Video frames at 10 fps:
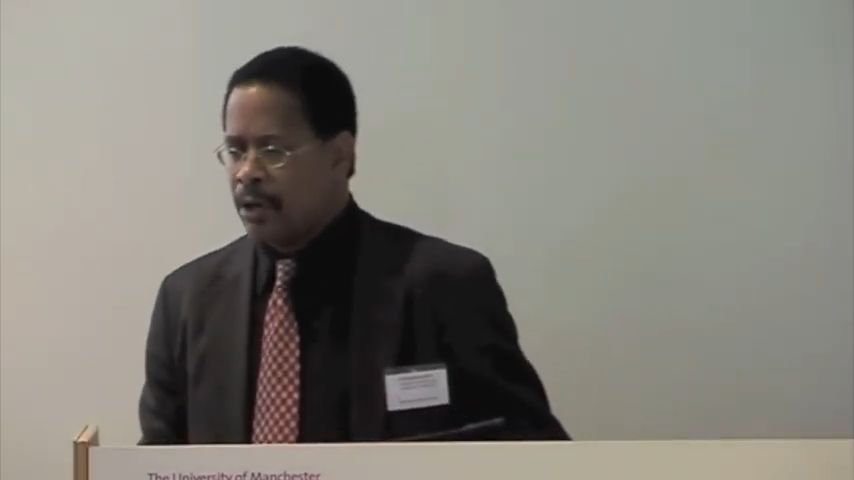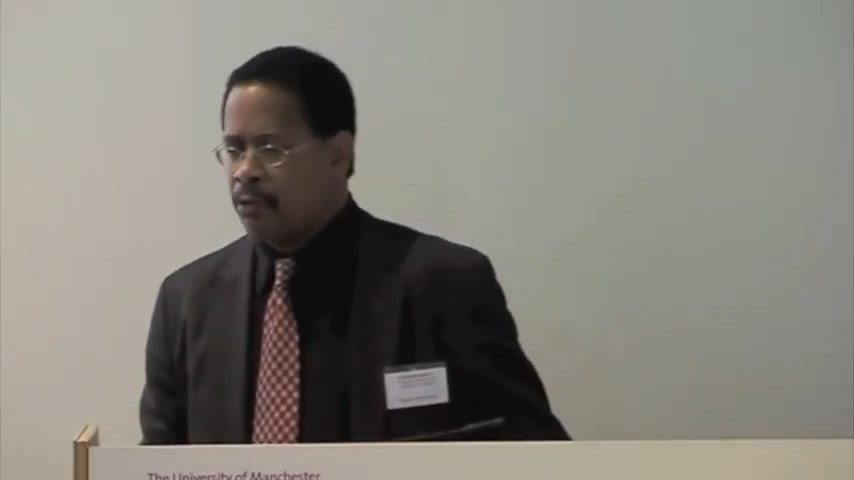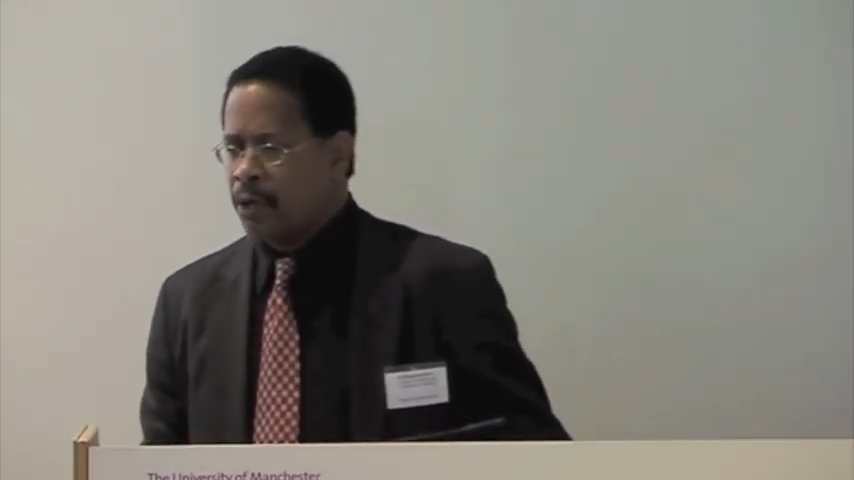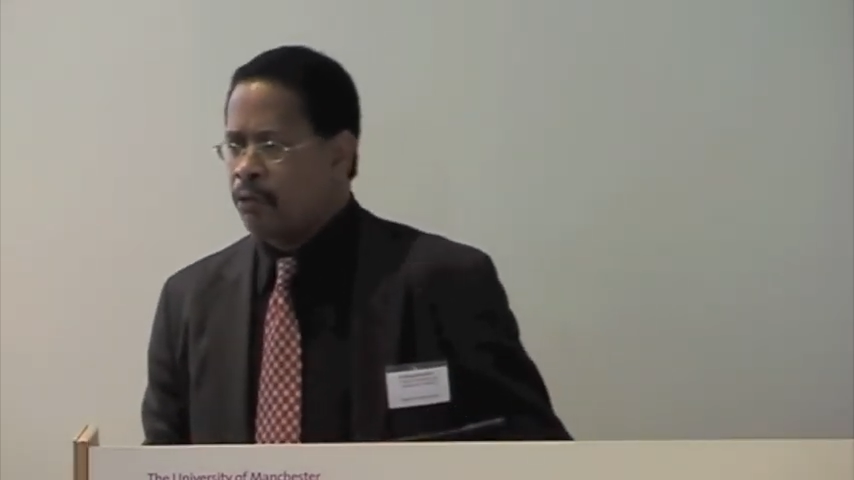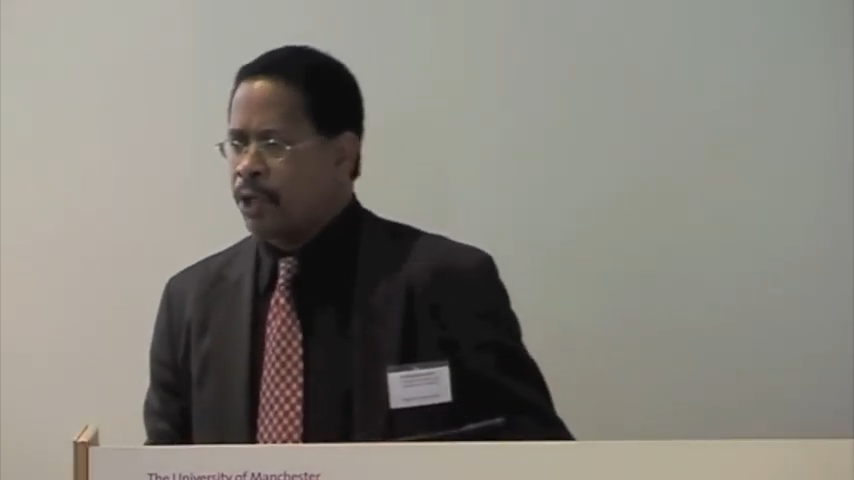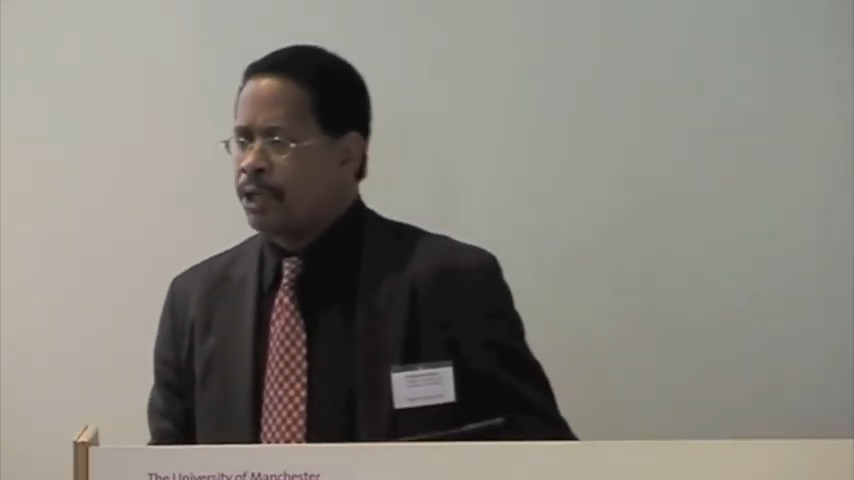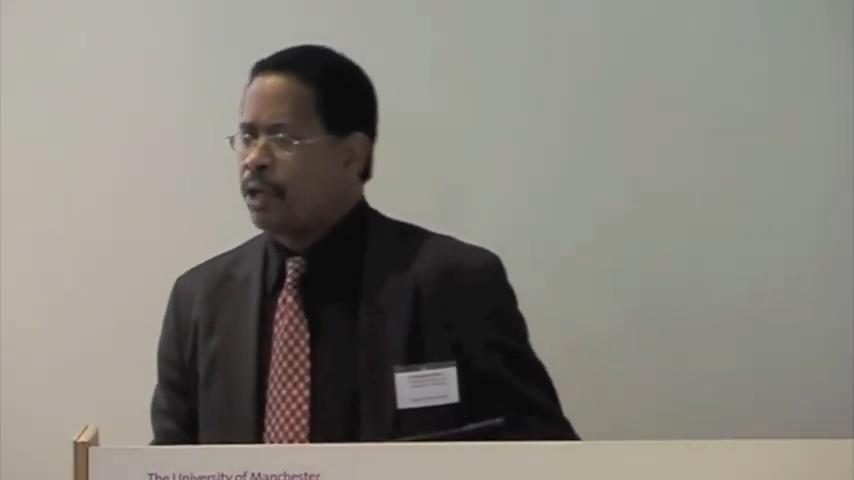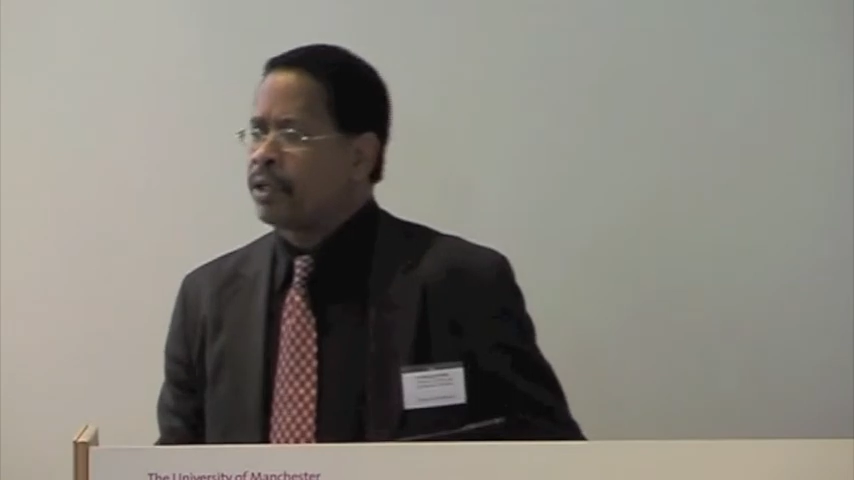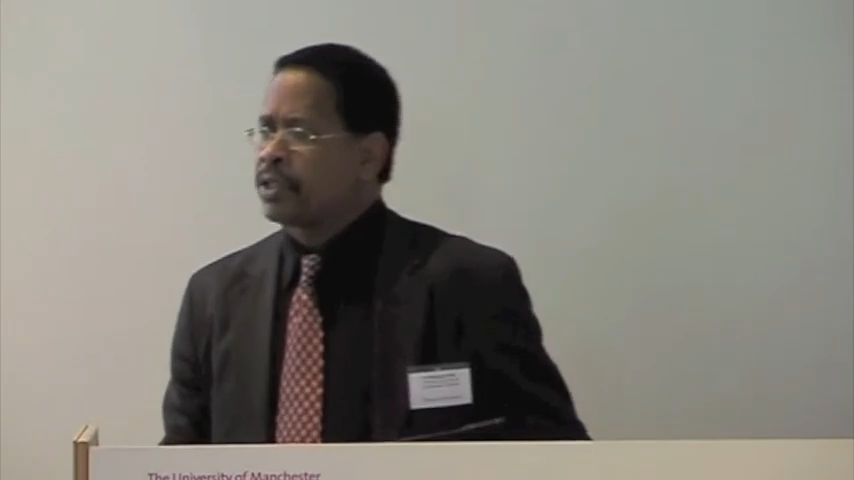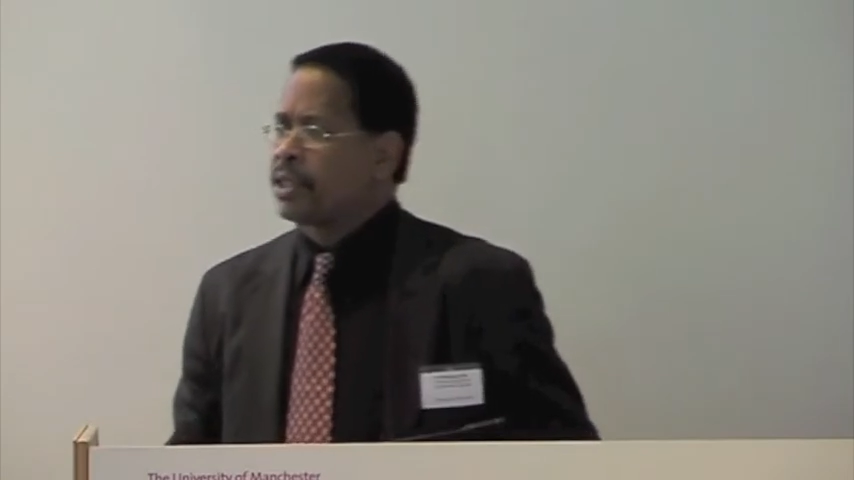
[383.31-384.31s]
What one
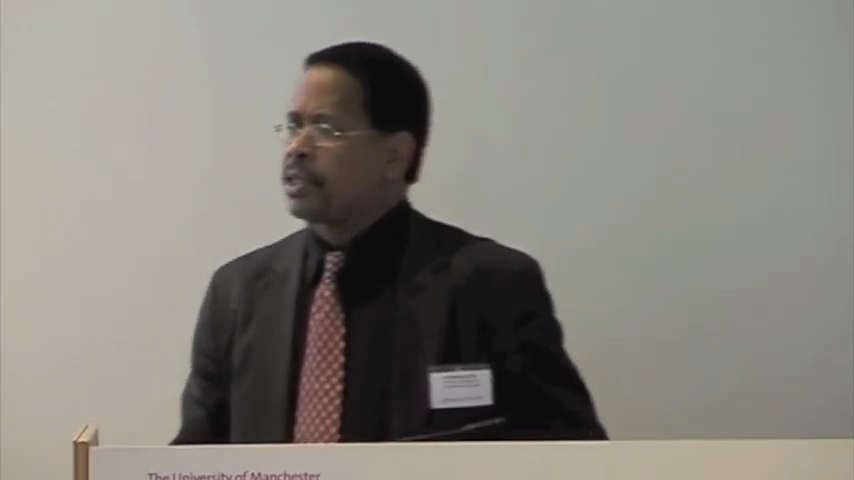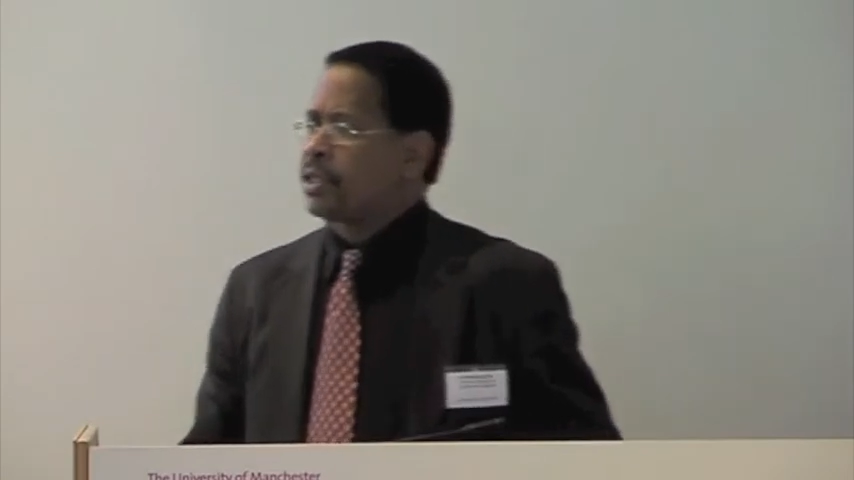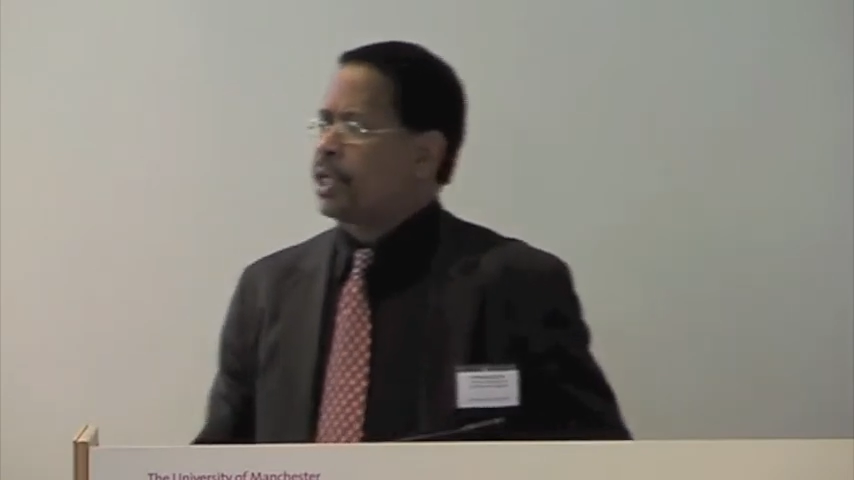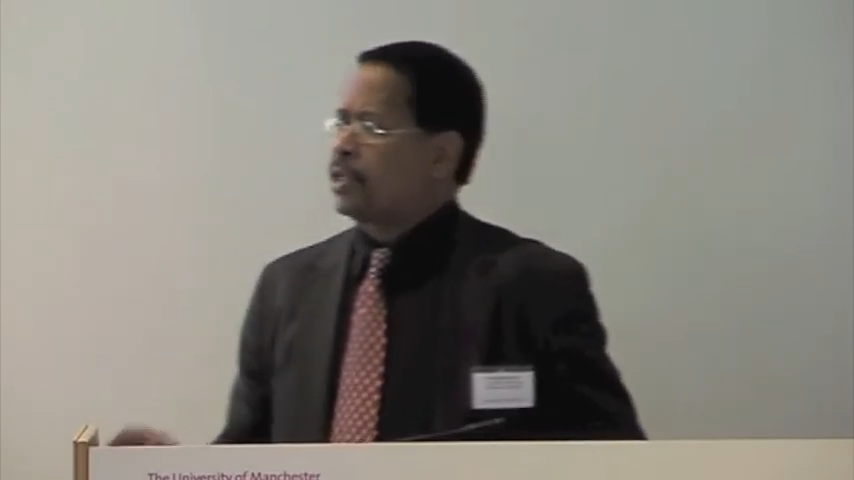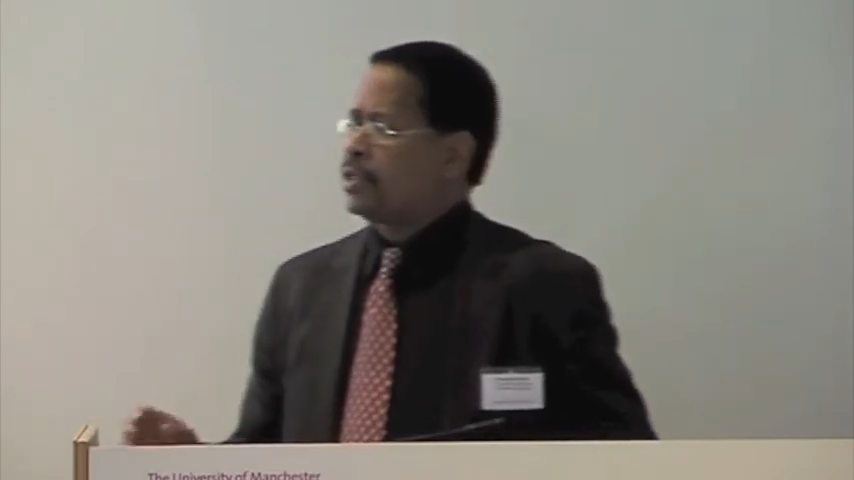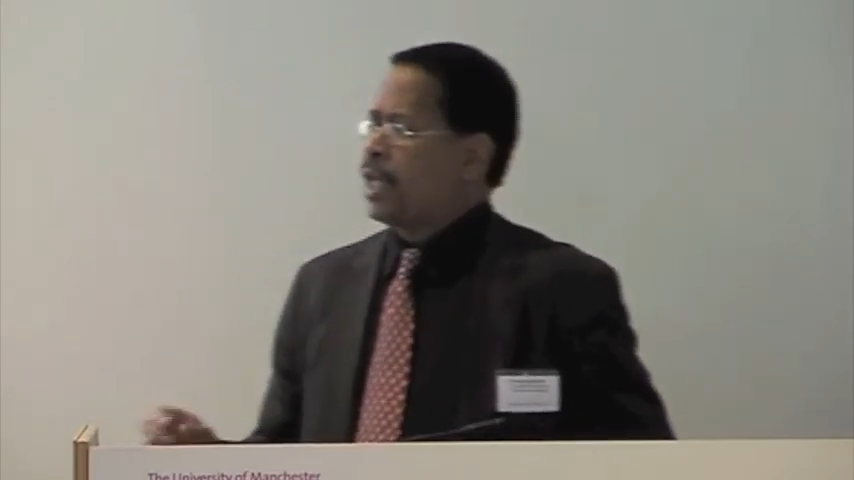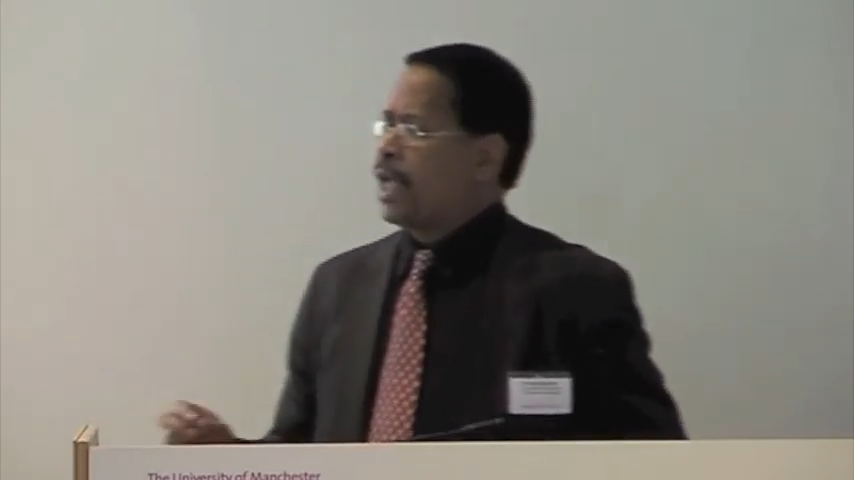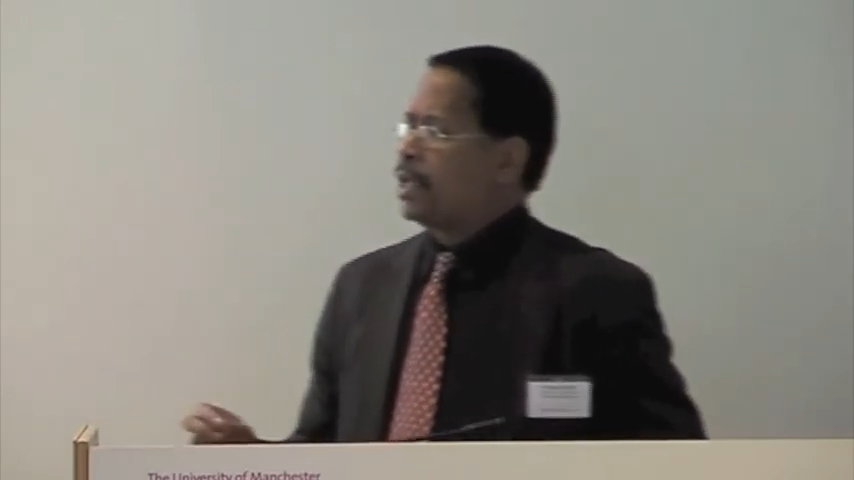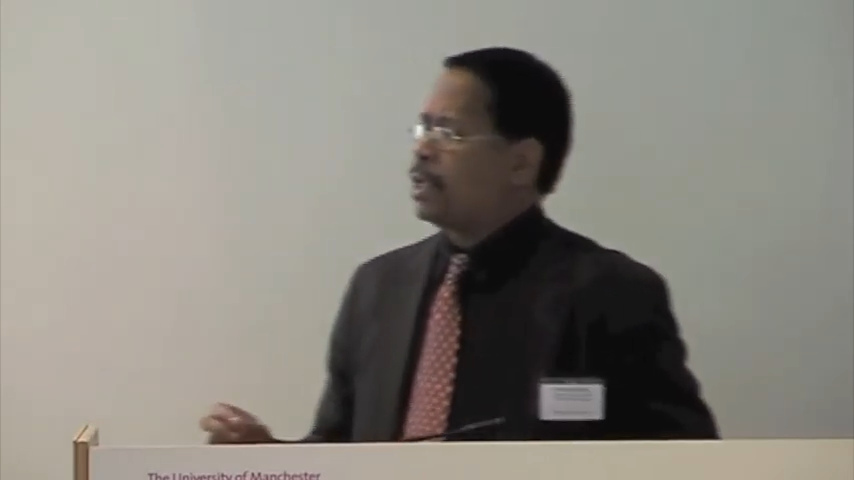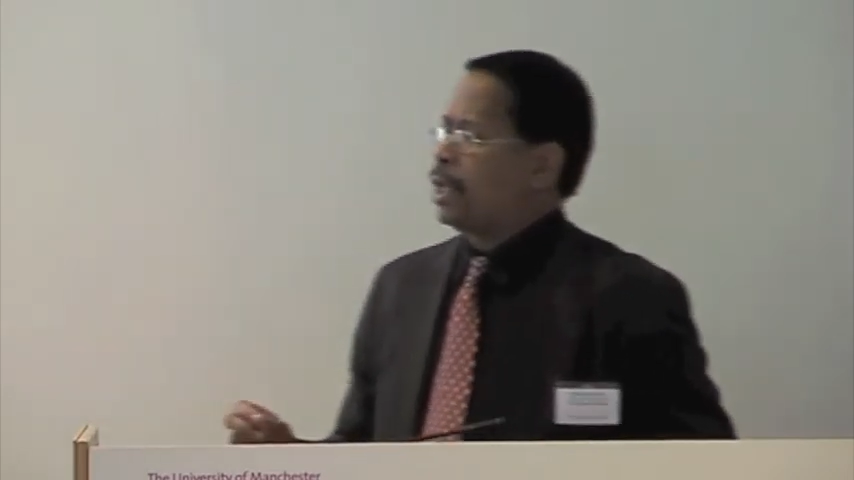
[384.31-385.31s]
notices is
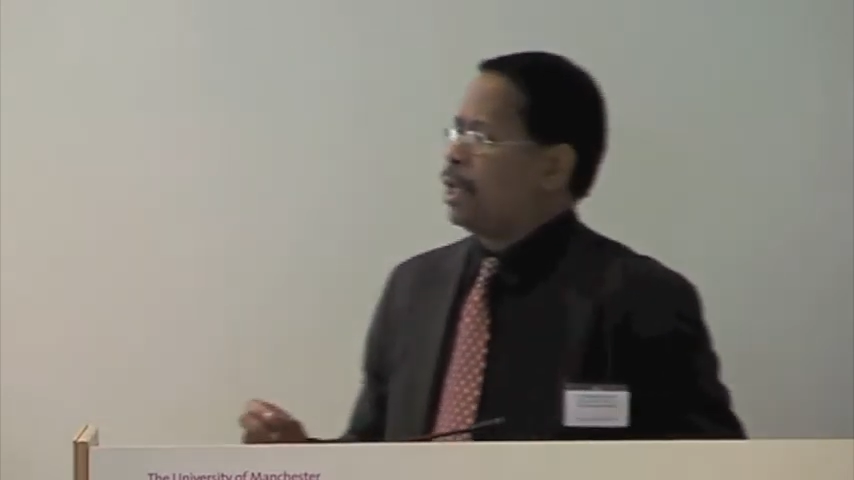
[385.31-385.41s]
that